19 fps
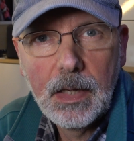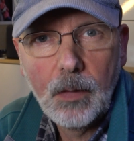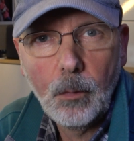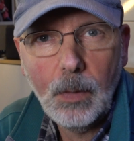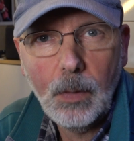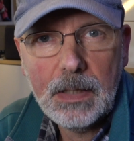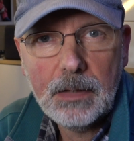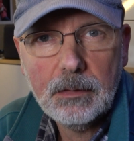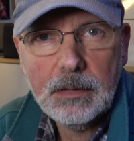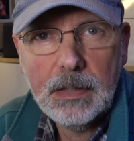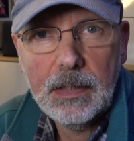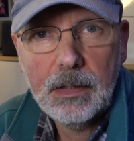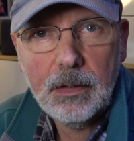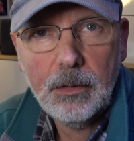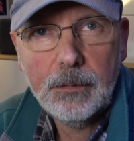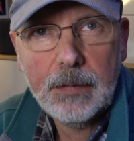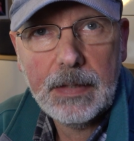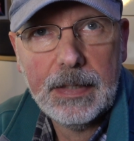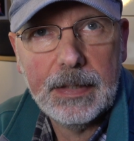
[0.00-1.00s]
Well,
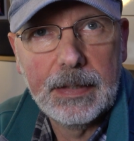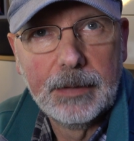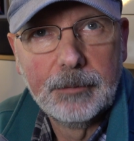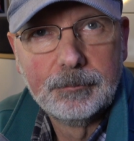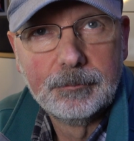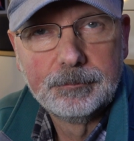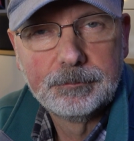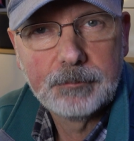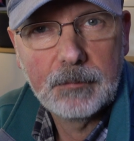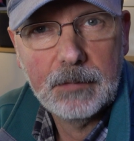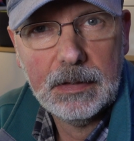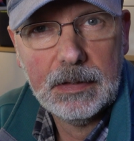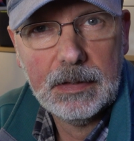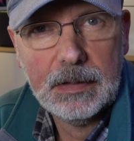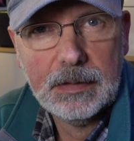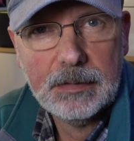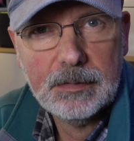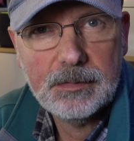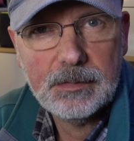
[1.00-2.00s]
hello there,
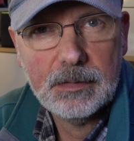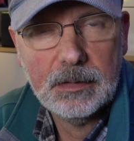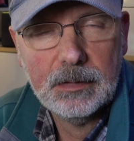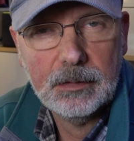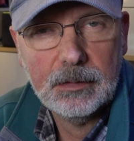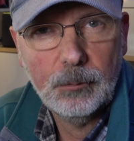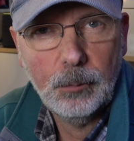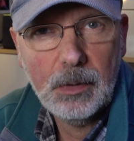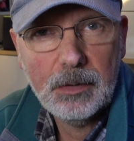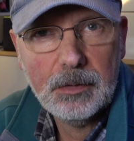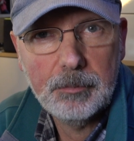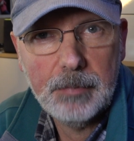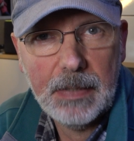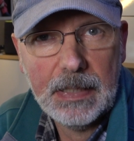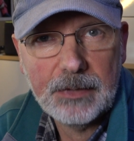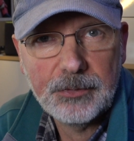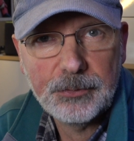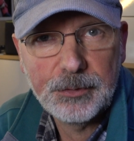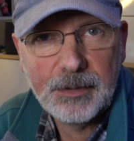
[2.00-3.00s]
and welcome
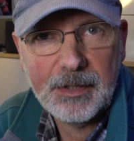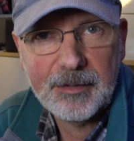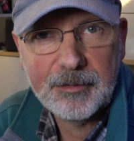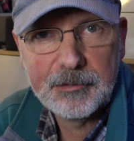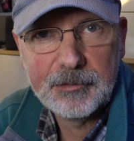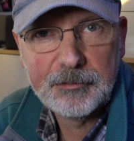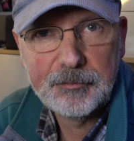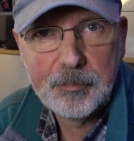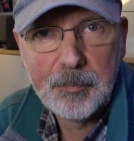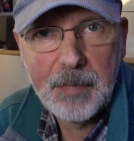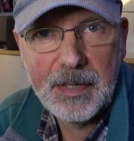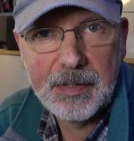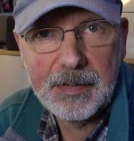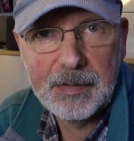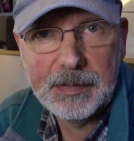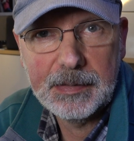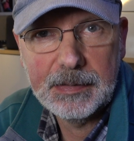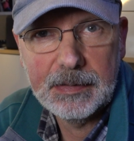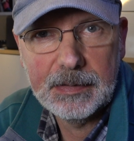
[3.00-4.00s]
back to another of
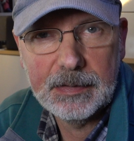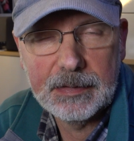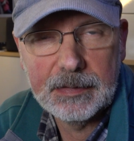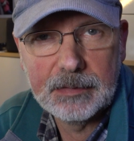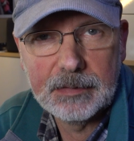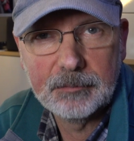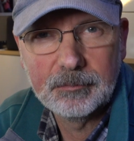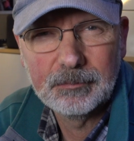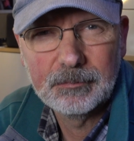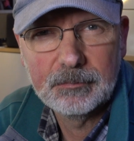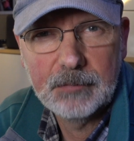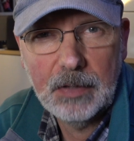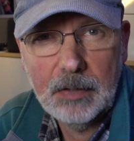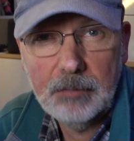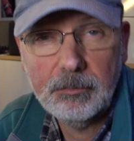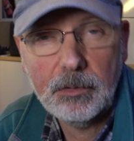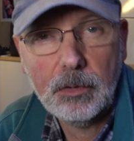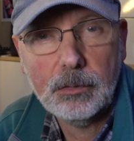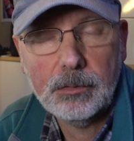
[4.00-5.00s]
my
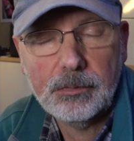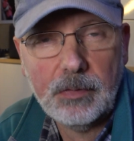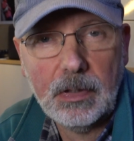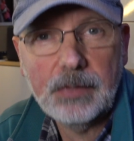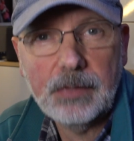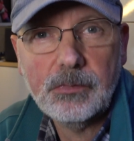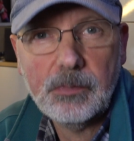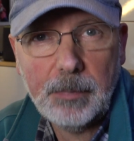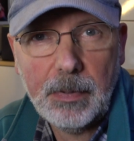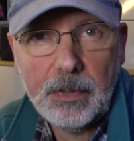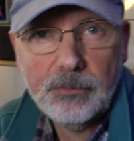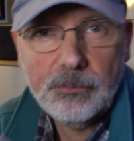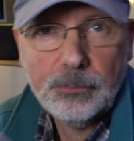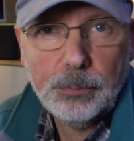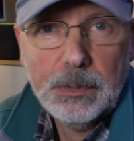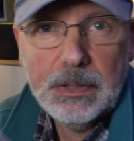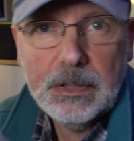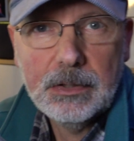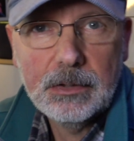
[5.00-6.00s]
vlogs, I suppose
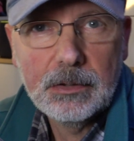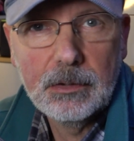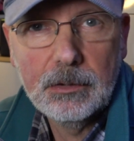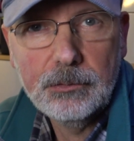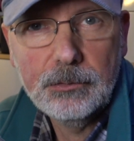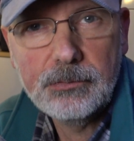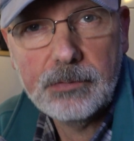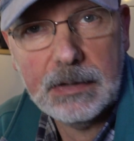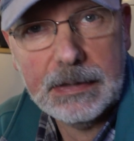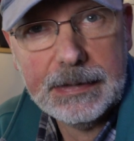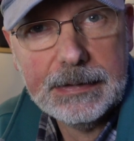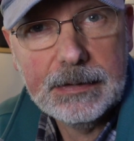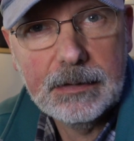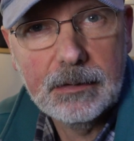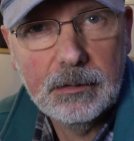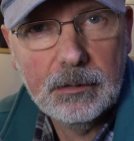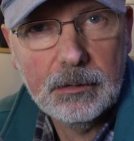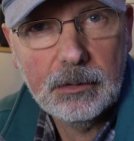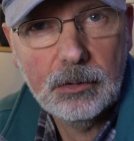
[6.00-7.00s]
we could loosely
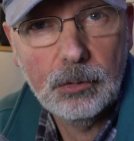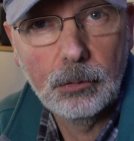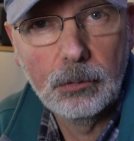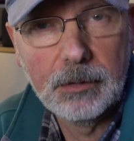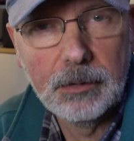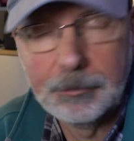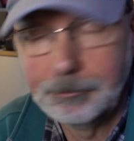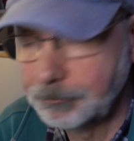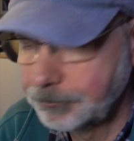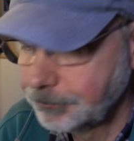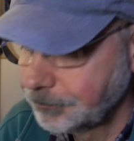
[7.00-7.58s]
call them.